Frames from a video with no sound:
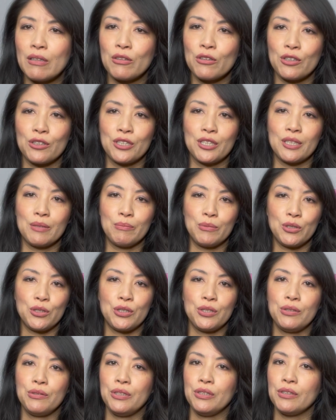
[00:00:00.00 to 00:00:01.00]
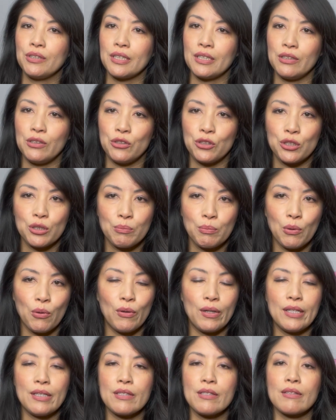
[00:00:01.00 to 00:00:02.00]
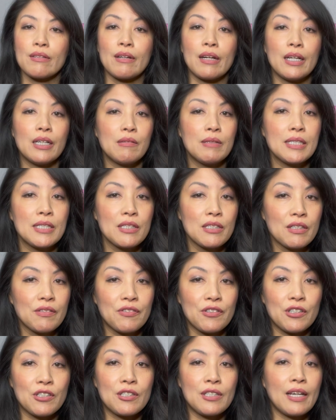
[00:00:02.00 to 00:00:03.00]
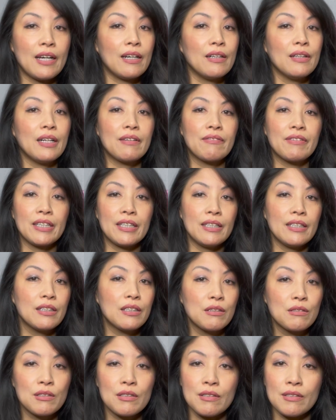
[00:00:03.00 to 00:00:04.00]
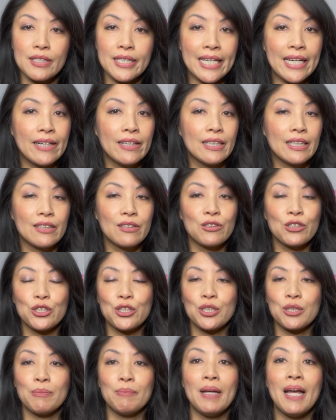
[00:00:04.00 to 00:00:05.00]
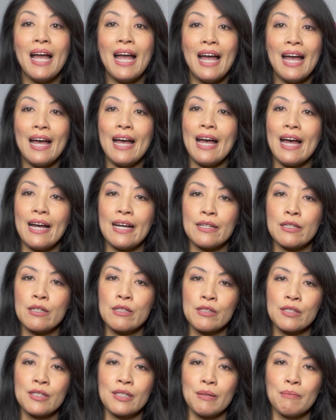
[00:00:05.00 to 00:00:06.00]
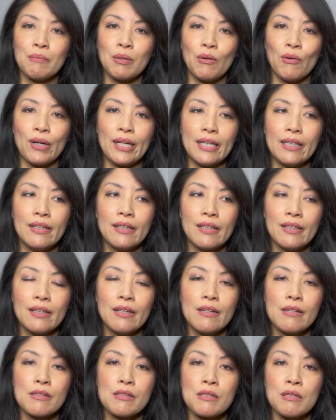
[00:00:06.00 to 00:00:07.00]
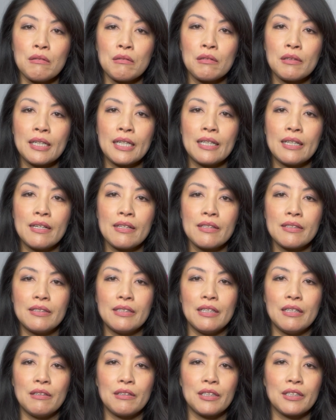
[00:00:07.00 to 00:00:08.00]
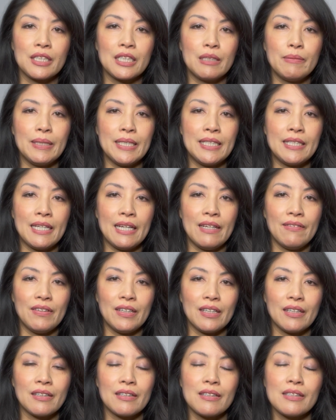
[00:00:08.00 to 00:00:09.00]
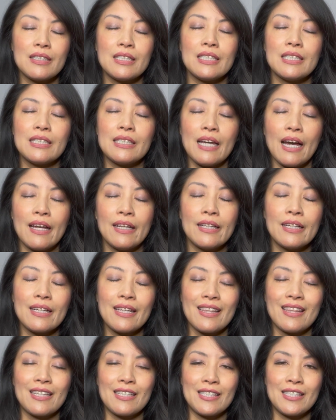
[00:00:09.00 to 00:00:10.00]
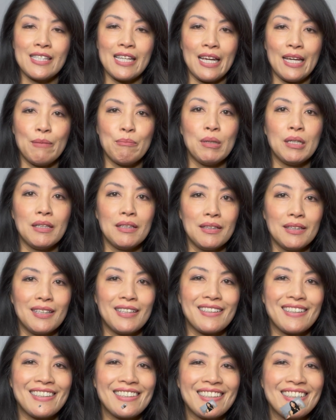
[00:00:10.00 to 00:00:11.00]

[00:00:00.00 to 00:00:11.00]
Nordstrom's too, you can use your points, and I always look for sale. Everything goes on sale at Nordstrom at some point. So look at all the dough you're gonna be saving to get the same look.